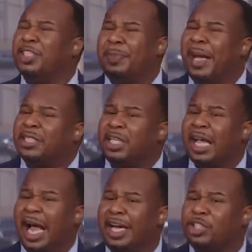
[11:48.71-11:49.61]
especially
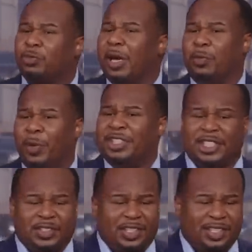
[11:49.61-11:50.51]
ice cream, we
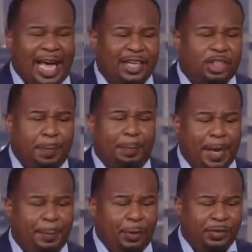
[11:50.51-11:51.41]
just attach to
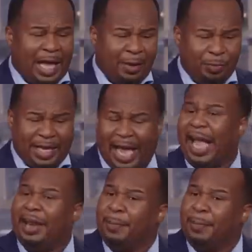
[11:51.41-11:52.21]
people that we had